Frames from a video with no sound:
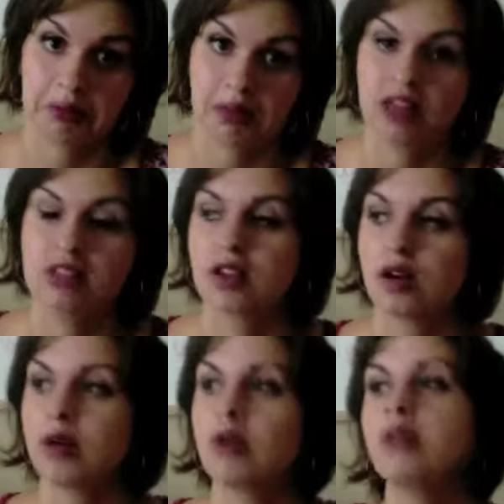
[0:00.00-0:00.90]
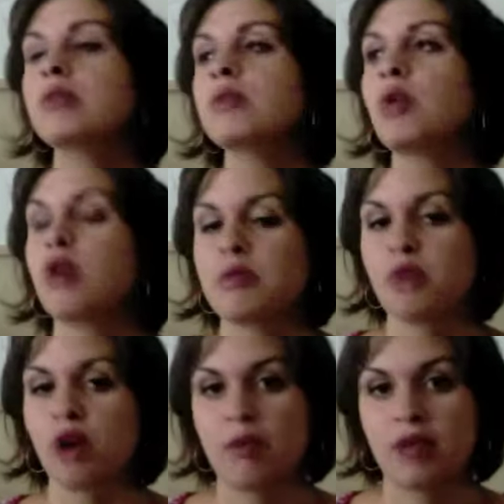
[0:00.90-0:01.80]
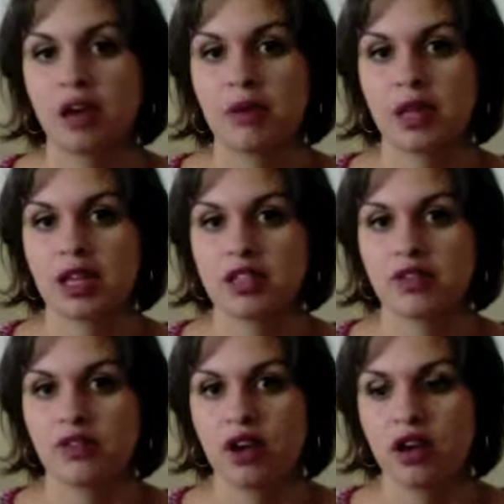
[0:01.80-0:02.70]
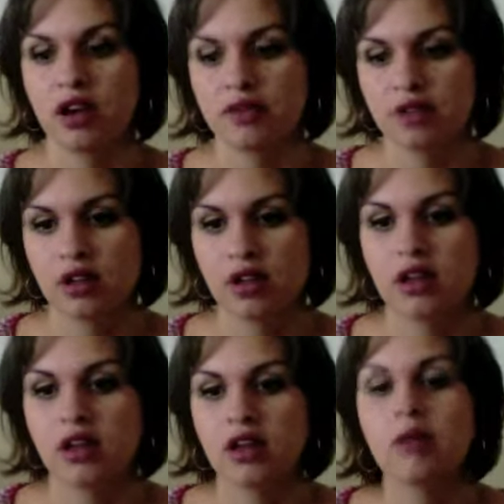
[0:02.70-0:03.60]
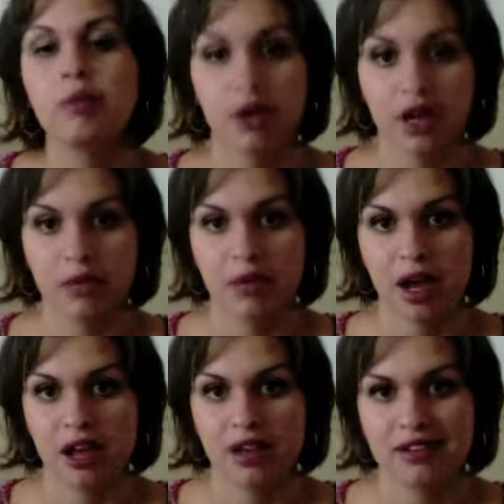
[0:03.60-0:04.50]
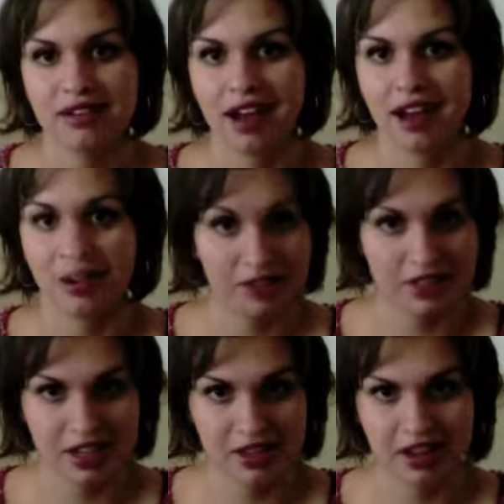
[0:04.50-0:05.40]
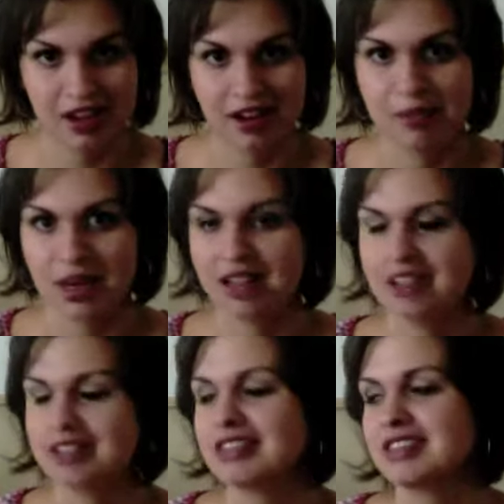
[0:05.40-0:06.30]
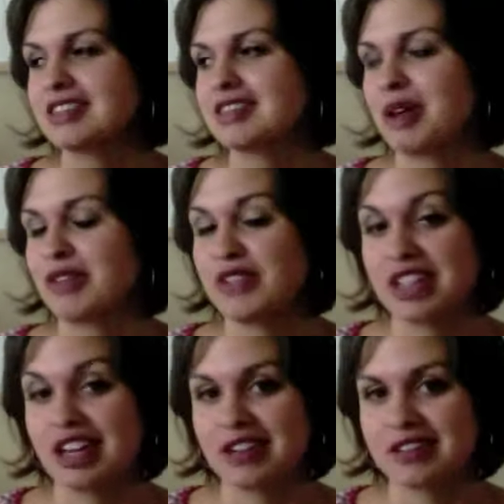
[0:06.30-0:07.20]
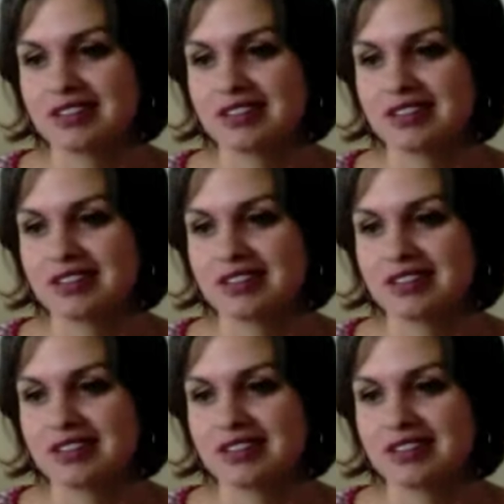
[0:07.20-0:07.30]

And so more and more I'm becoming less afraid of putting my iron fist out there and my foot down.